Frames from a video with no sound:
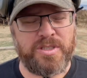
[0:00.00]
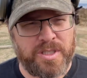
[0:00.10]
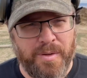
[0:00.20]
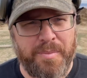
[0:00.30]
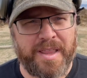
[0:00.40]

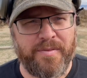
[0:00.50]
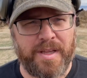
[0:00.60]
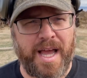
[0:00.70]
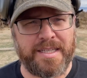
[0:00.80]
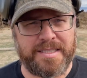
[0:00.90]
So it met the
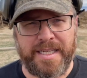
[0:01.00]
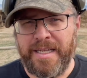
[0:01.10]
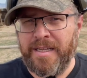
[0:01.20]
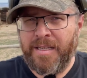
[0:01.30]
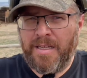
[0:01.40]
velocity
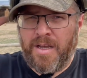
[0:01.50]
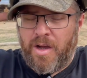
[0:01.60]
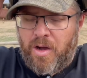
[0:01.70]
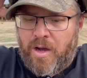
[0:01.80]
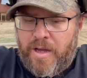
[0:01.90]

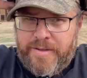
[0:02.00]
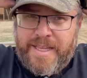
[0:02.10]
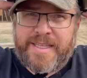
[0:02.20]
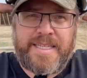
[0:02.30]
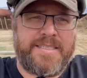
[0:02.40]
on
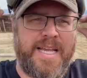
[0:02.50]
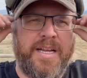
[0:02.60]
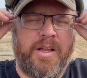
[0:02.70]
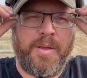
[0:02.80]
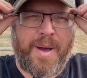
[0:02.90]
that they stated
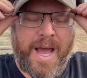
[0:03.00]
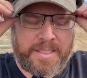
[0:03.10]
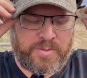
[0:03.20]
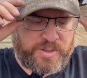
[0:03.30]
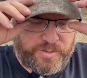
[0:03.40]
on the box, which